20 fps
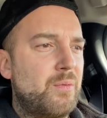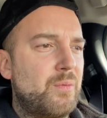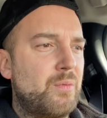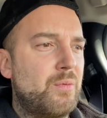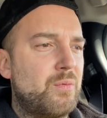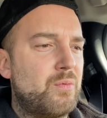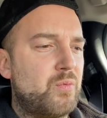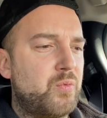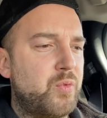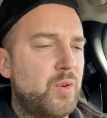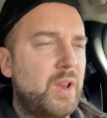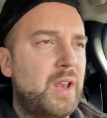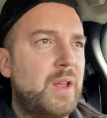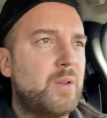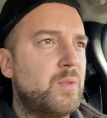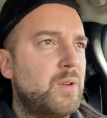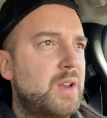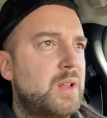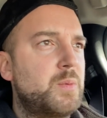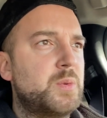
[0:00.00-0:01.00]

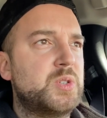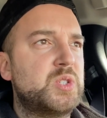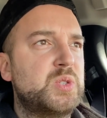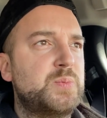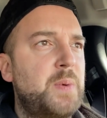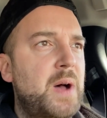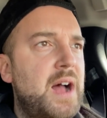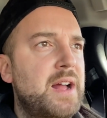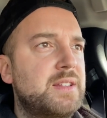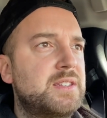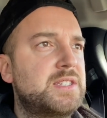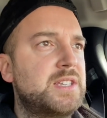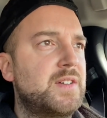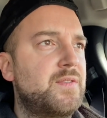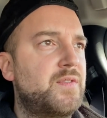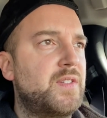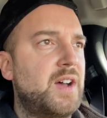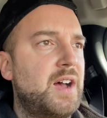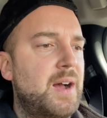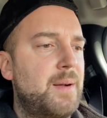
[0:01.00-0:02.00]
Really
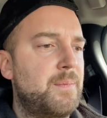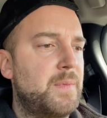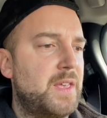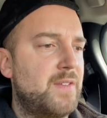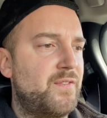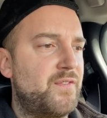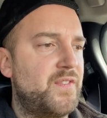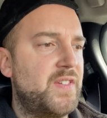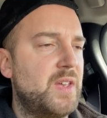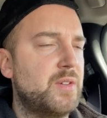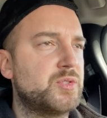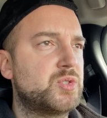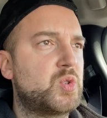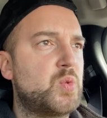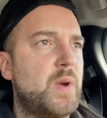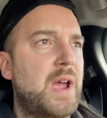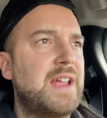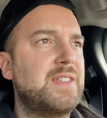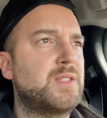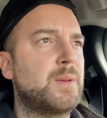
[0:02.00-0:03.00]
responsive. It feels
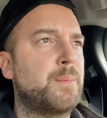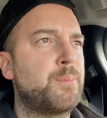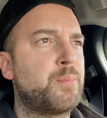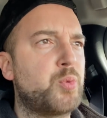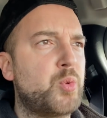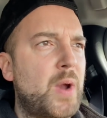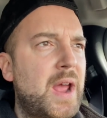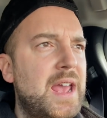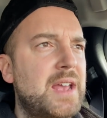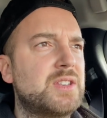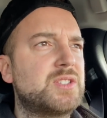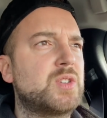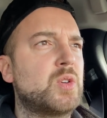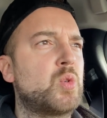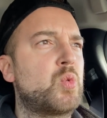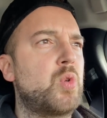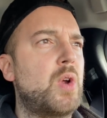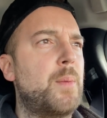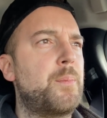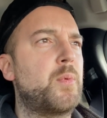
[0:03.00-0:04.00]
great. The brakes
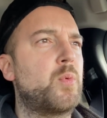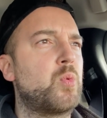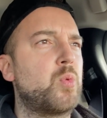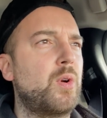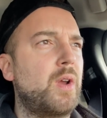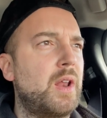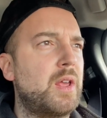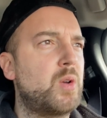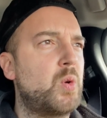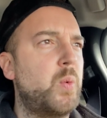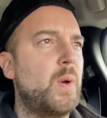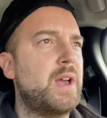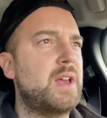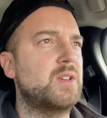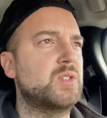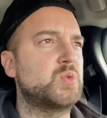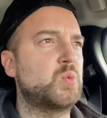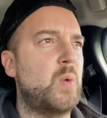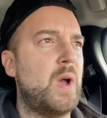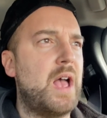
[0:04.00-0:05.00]
grip really quick
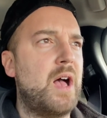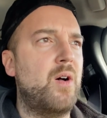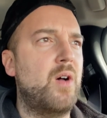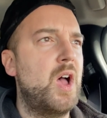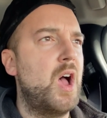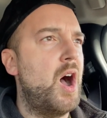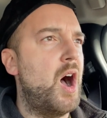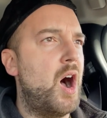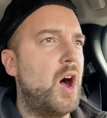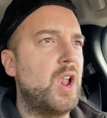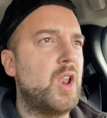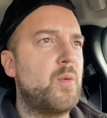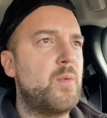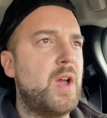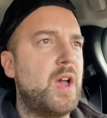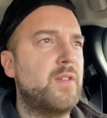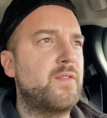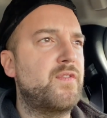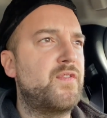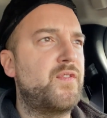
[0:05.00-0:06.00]
as well. All
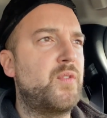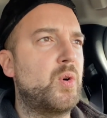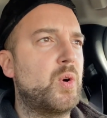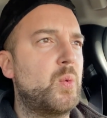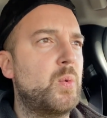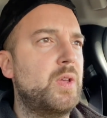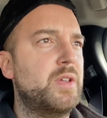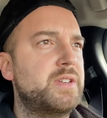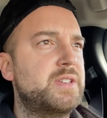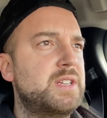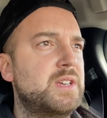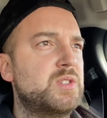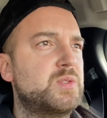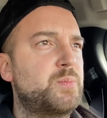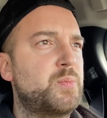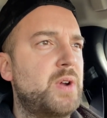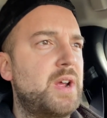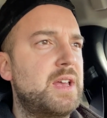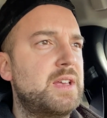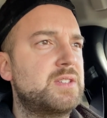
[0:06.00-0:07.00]
around 4-wheel disc
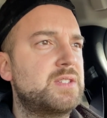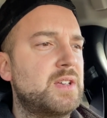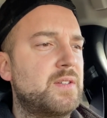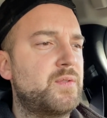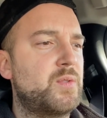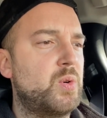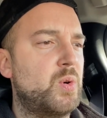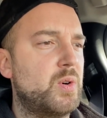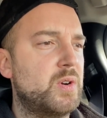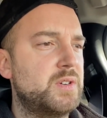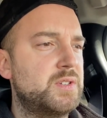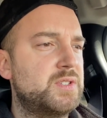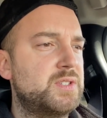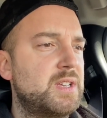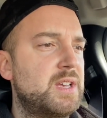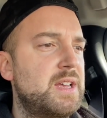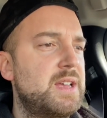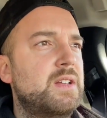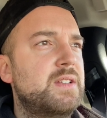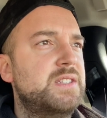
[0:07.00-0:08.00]
brakes, of course.
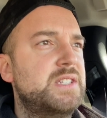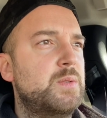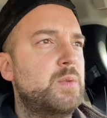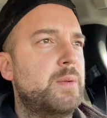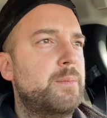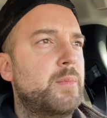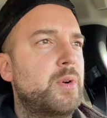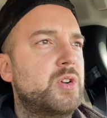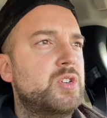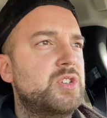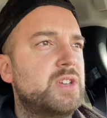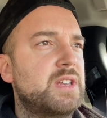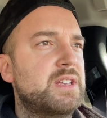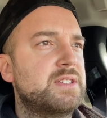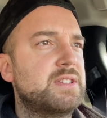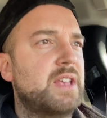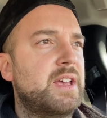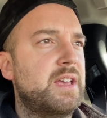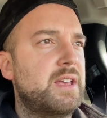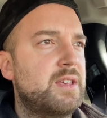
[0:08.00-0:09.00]
Let's see what merging
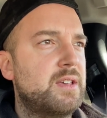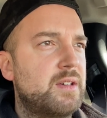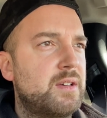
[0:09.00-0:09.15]
is like.